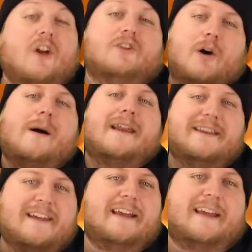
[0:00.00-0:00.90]
Go ahead
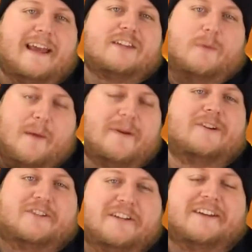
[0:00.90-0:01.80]
and take a guess where that
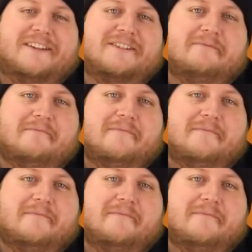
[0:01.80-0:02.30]
piercing is.